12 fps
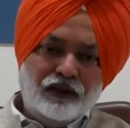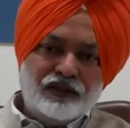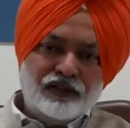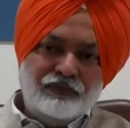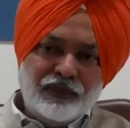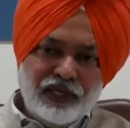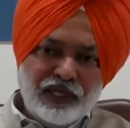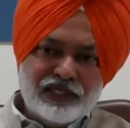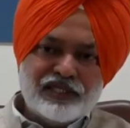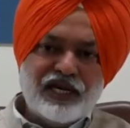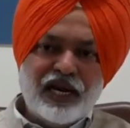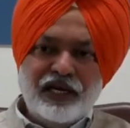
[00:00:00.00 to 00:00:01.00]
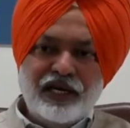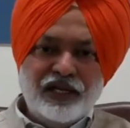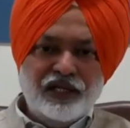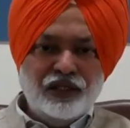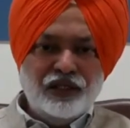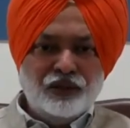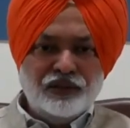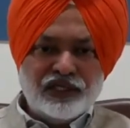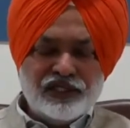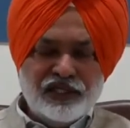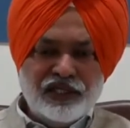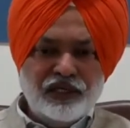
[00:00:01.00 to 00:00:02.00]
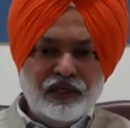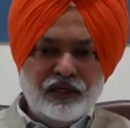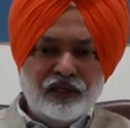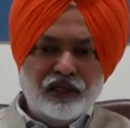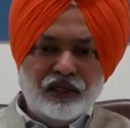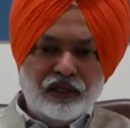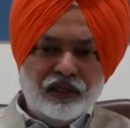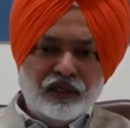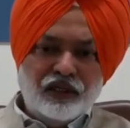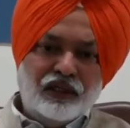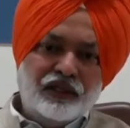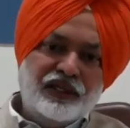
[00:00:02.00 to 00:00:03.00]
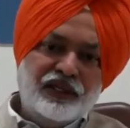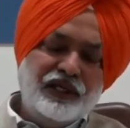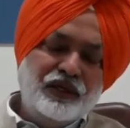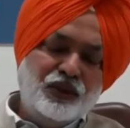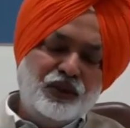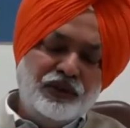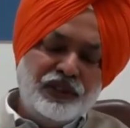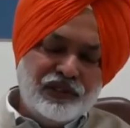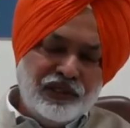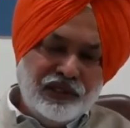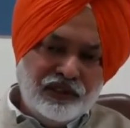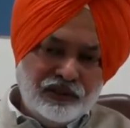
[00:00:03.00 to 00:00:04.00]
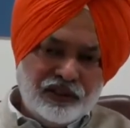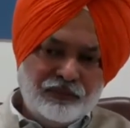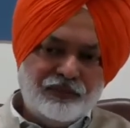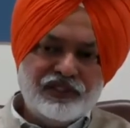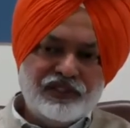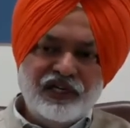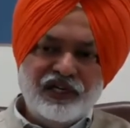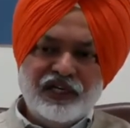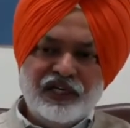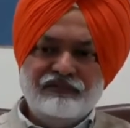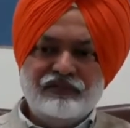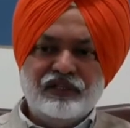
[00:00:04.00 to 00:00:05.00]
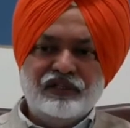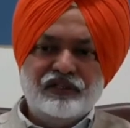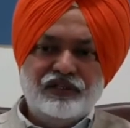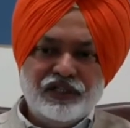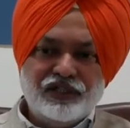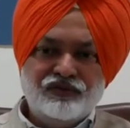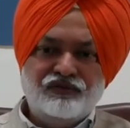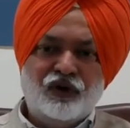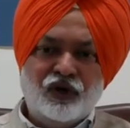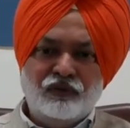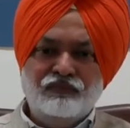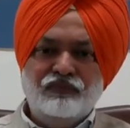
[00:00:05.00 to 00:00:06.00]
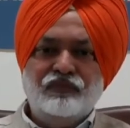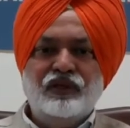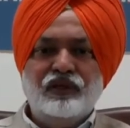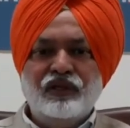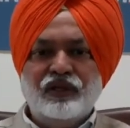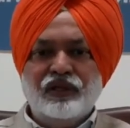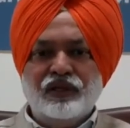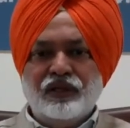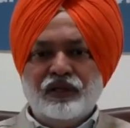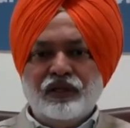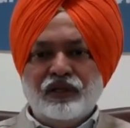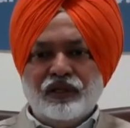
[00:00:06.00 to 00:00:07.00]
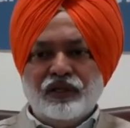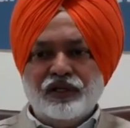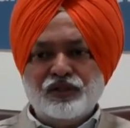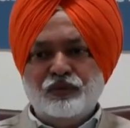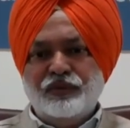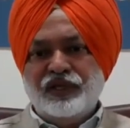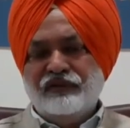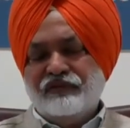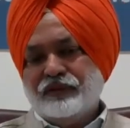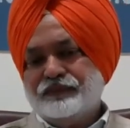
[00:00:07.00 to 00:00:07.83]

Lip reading: somebody has died in the road accident, then to his legal representatives, this form is to be given.